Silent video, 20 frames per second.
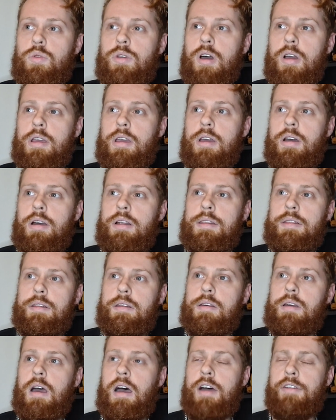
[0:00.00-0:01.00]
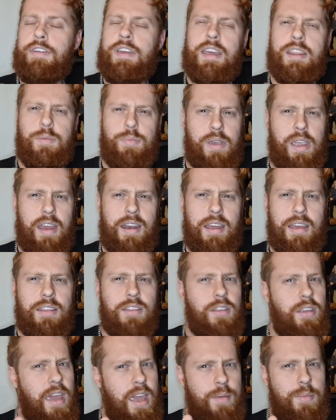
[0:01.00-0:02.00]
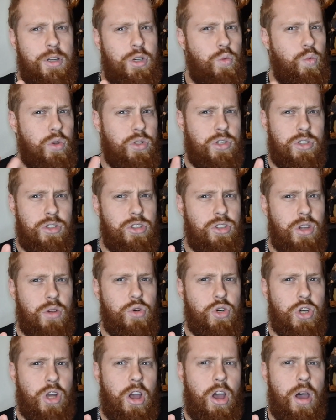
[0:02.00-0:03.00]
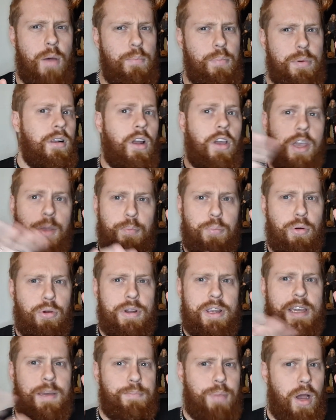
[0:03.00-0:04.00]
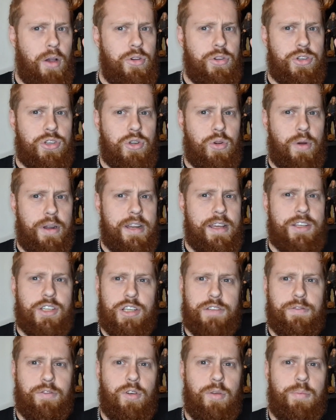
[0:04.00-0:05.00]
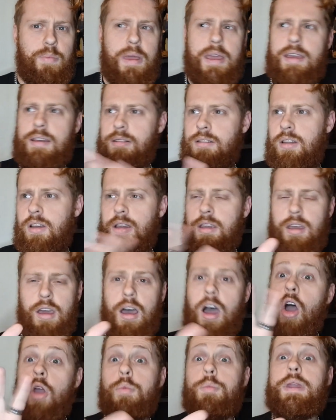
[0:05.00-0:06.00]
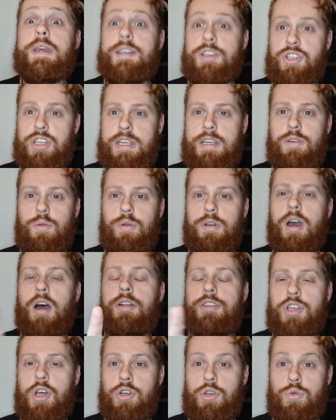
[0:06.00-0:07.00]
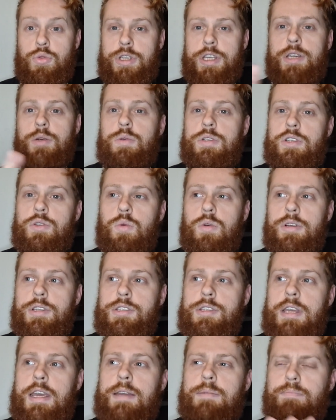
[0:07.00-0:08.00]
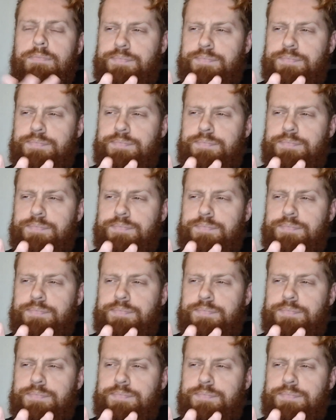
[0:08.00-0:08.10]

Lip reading: Like, I think at the beginning the image wasn't so sharp, like pre and post credit, just for a bit, like opening sequence, title sequence is what I say.